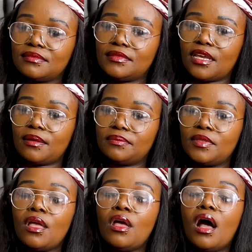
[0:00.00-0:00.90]
Yeah.
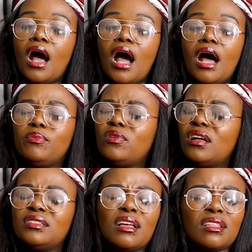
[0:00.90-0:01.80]

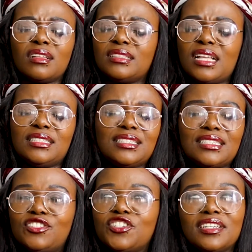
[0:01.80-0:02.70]
That's
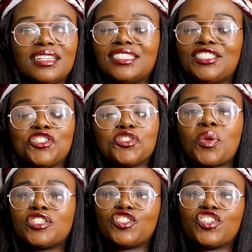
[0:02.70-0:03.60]
such a chilled
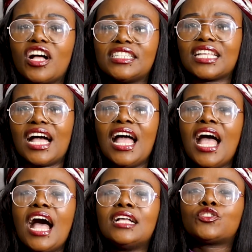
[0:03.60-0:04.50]
question to answer.
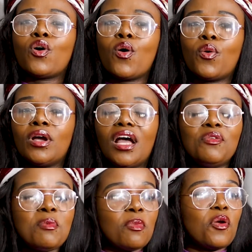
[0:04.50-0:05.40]
So
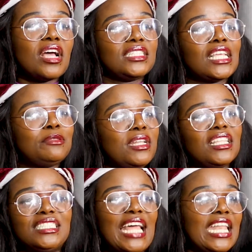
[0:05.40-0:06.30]
remember when I was explaining
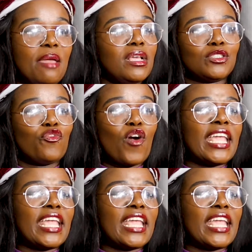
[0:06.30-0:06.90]
the dynamics of why I